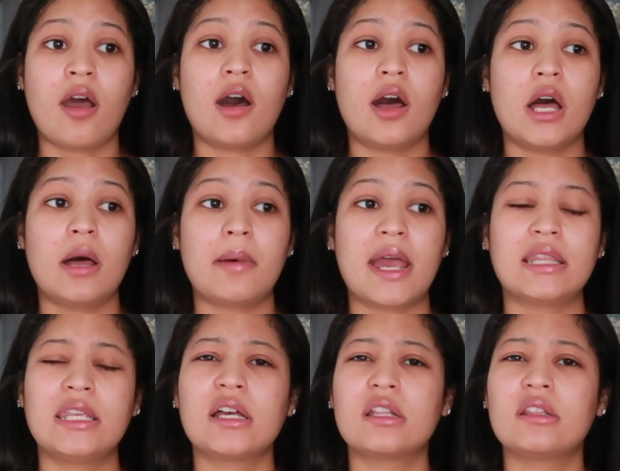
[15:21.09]
Um, I
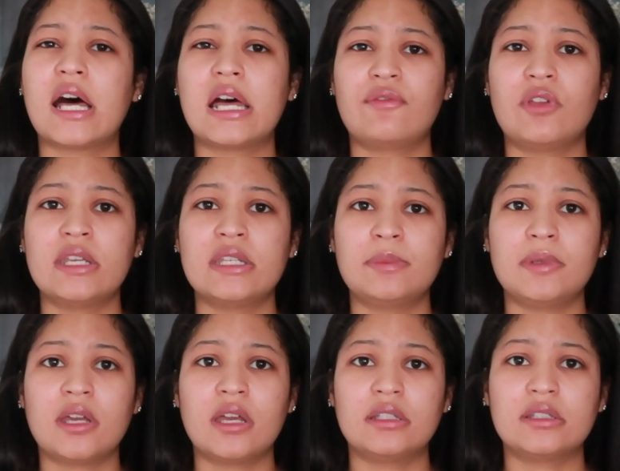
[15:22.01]
think a lot of it is
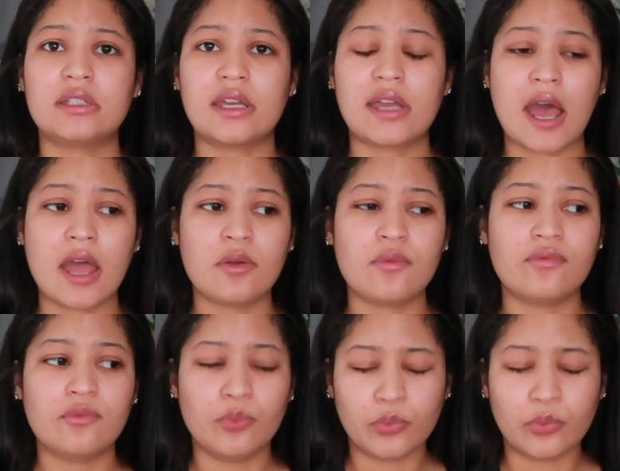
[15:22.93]
because like I